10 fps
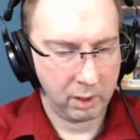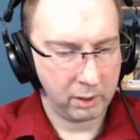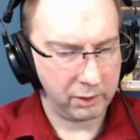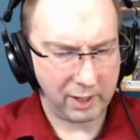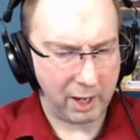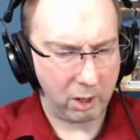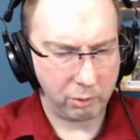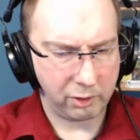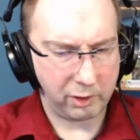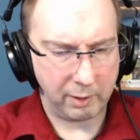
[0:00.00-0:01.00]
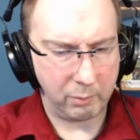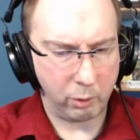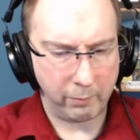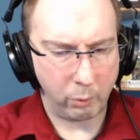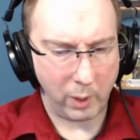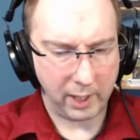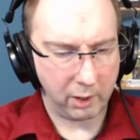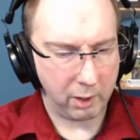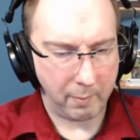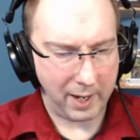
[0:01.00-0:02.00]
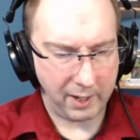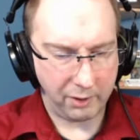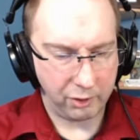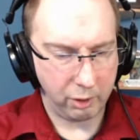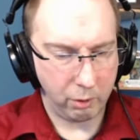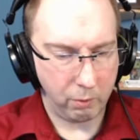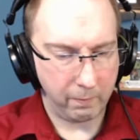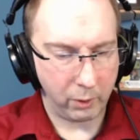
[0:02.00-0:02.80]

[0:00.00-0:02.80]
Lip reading: The sounds seemed to have awakened the maids, too,